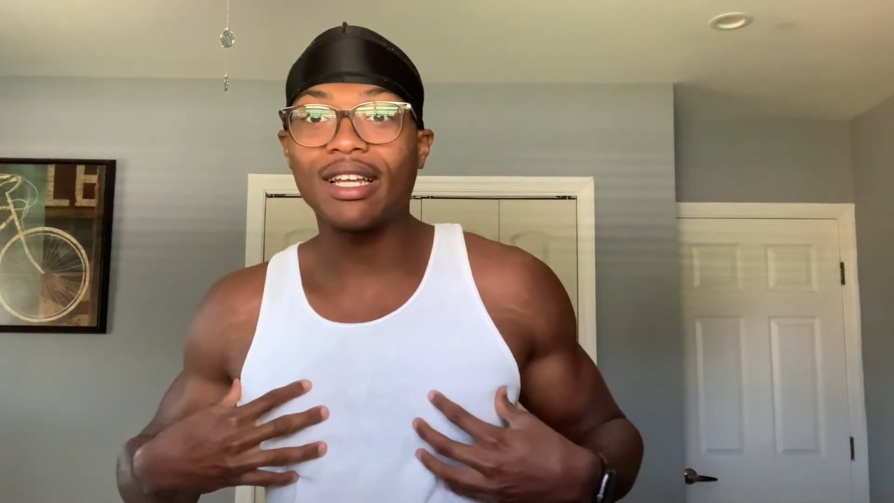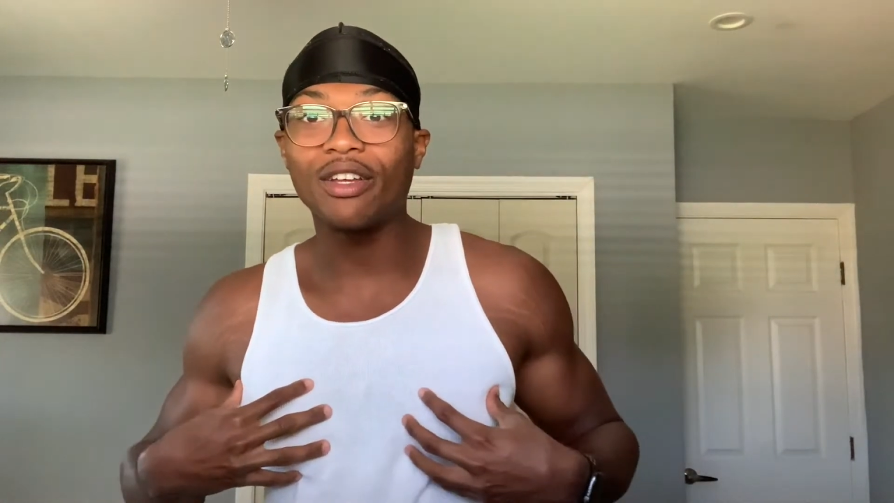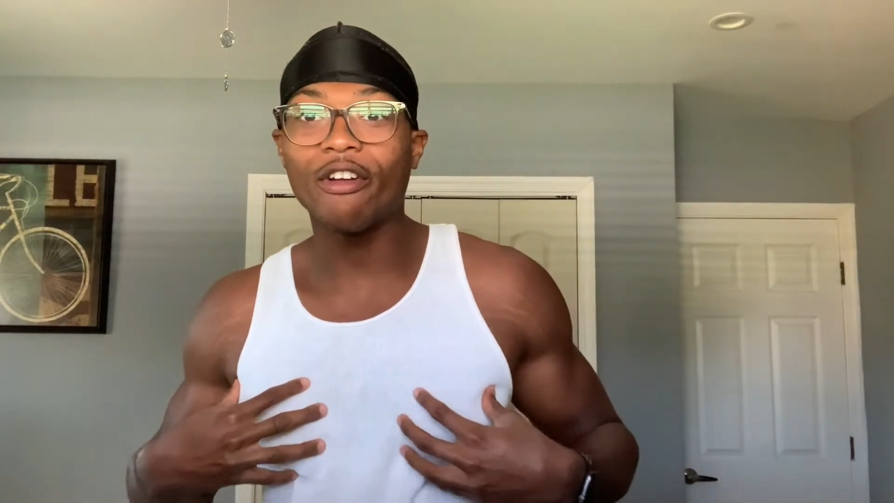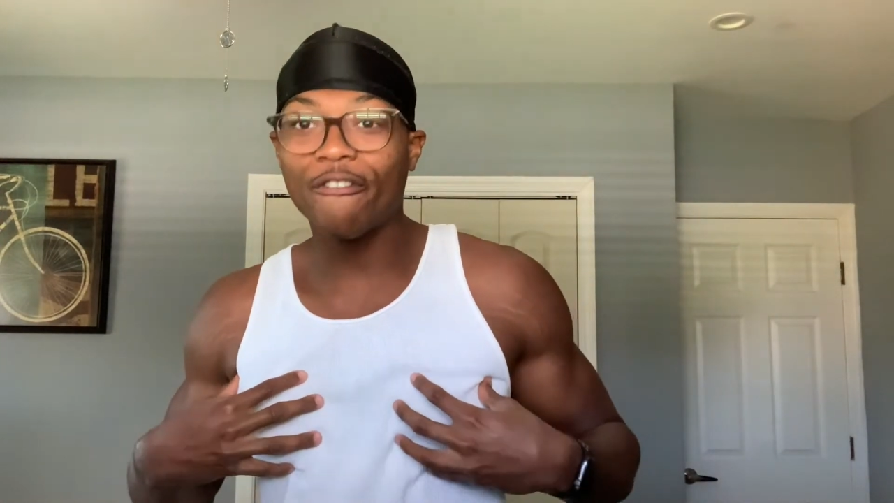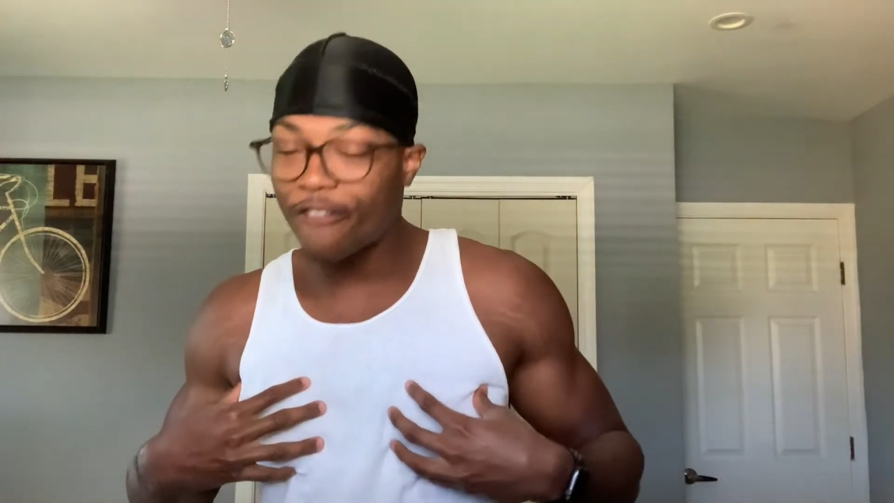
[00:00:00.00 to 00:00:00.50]

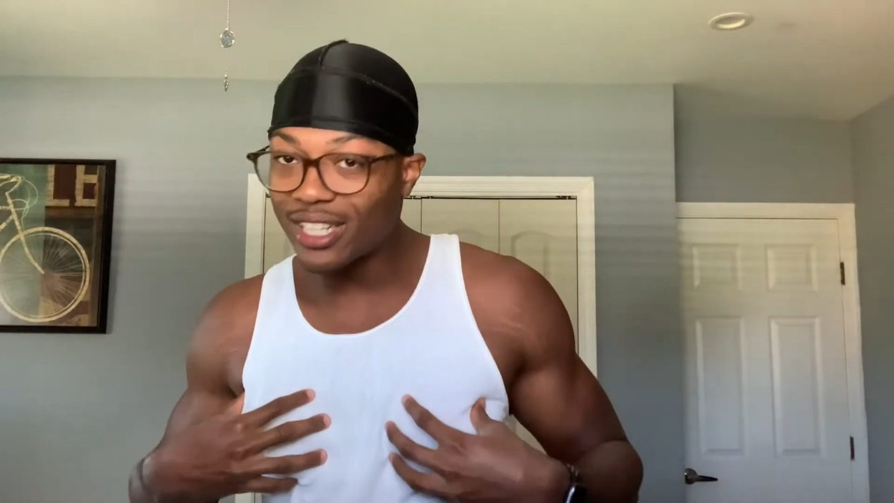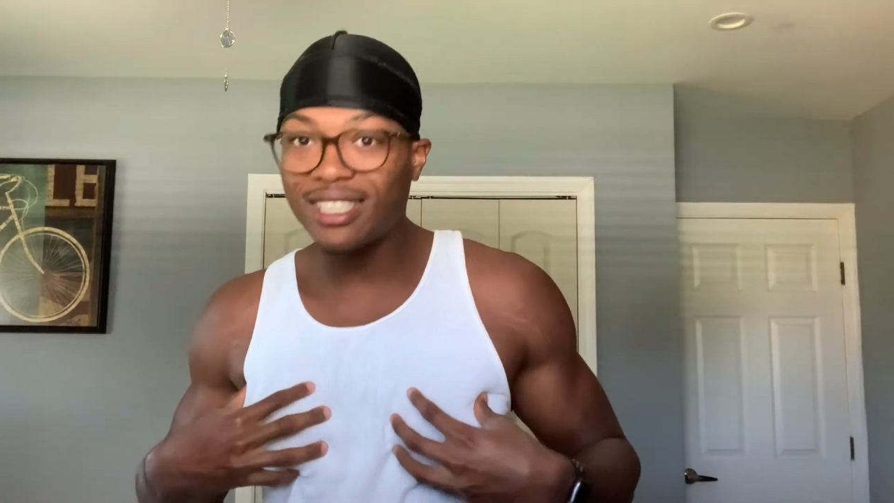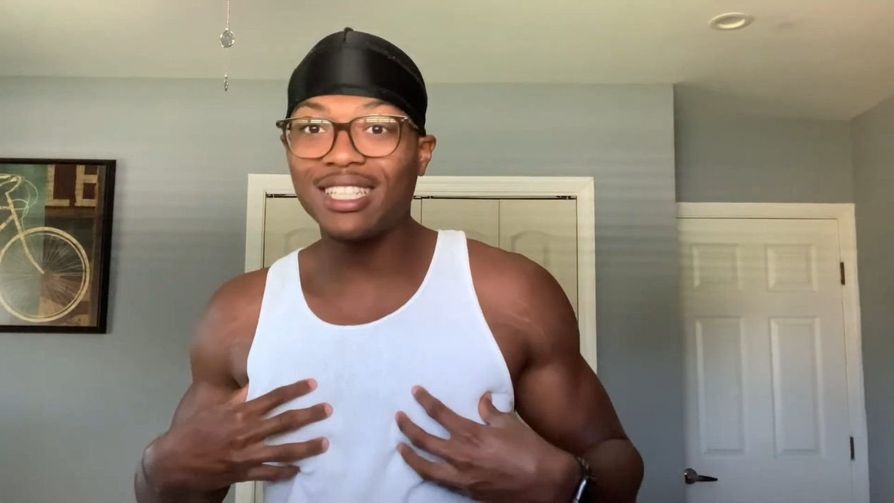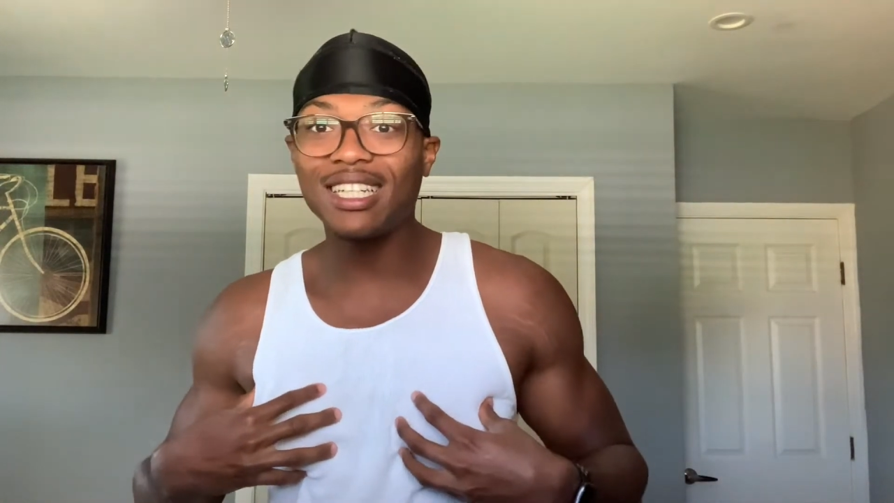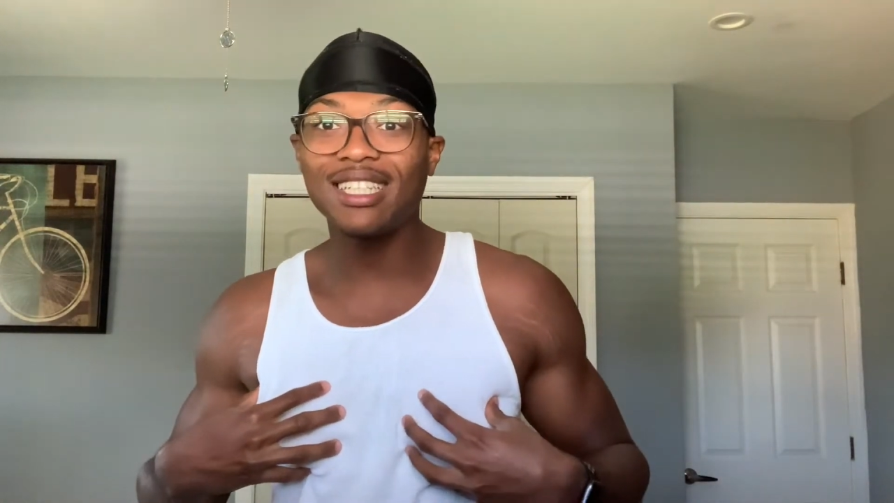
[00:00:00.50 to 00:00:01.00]
You're
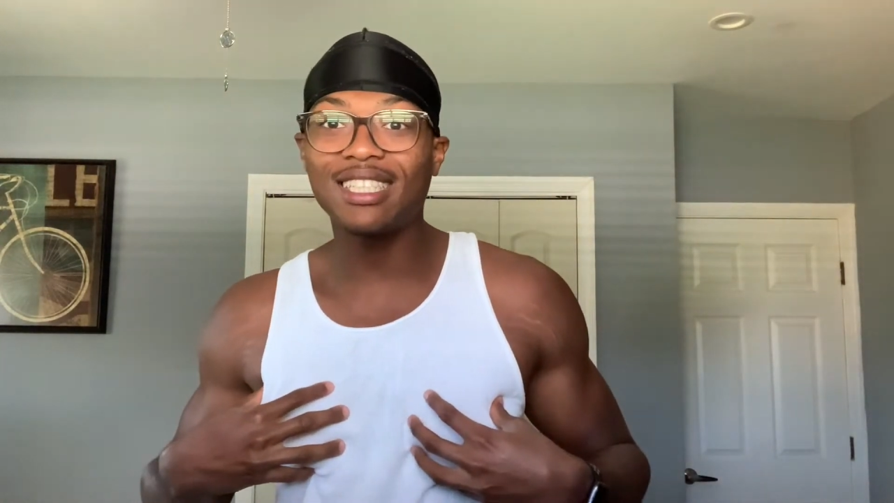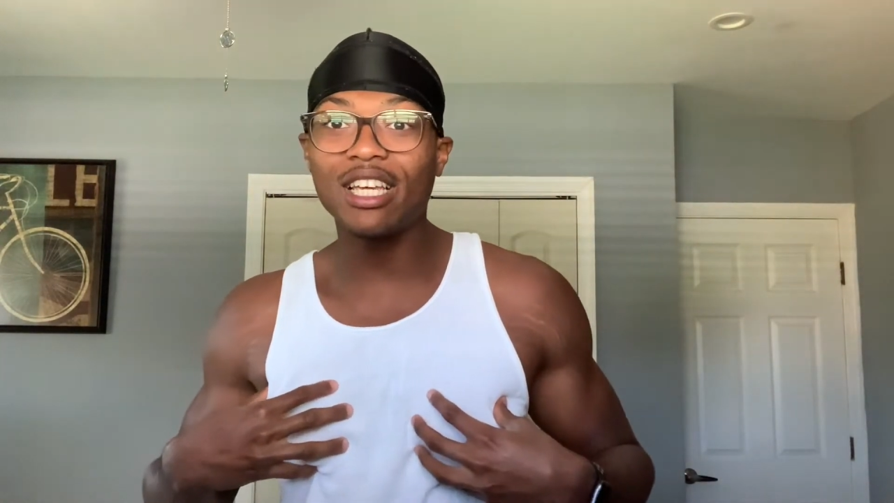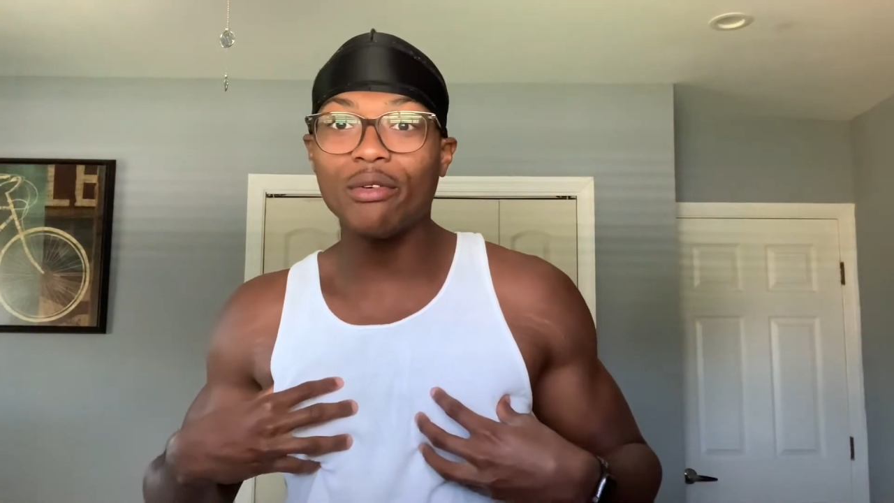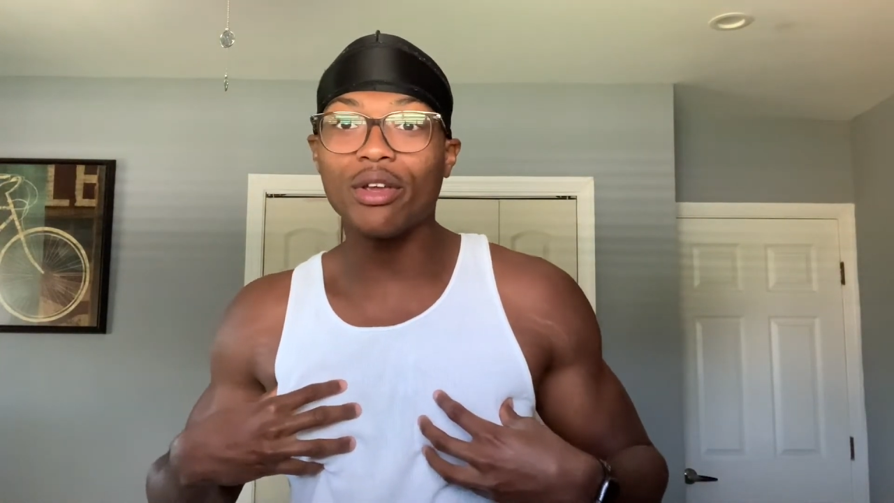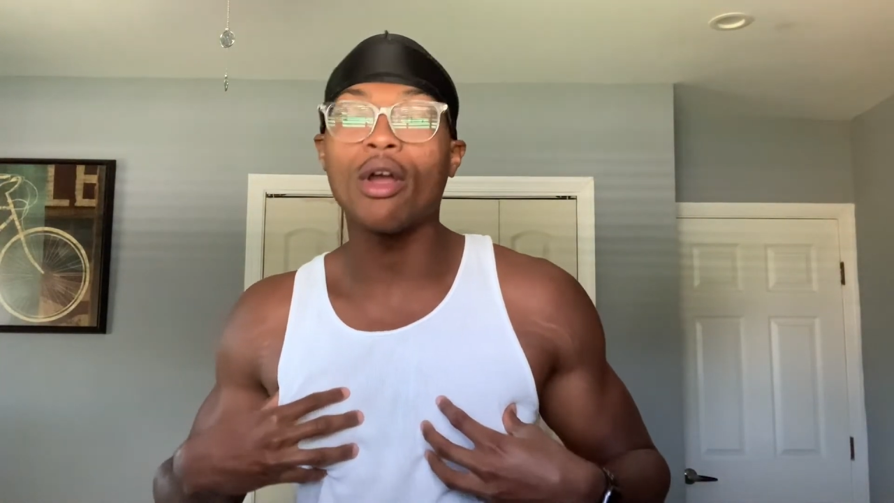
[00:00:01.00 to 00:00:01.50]
fixing the
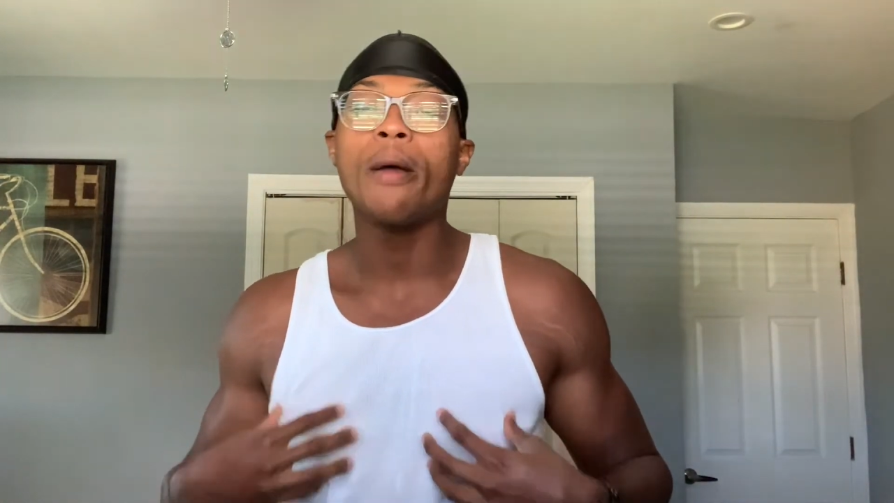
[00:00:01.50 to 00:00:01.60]
interior